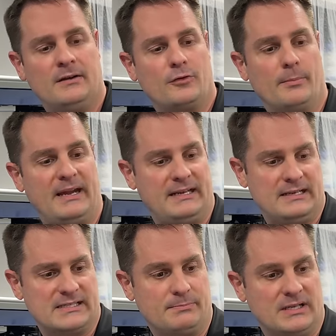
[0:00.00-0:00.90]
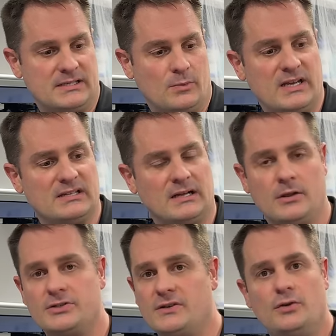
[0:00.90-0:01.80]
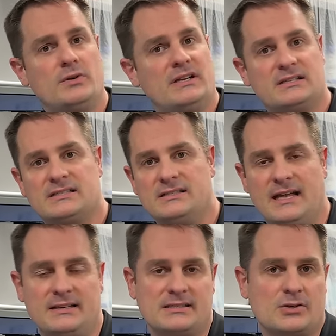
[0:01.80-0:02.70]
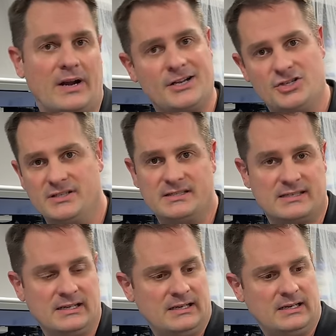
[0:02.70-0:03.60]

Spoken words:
for maintenance, but we can tell there's a few nicks, dents, scratches,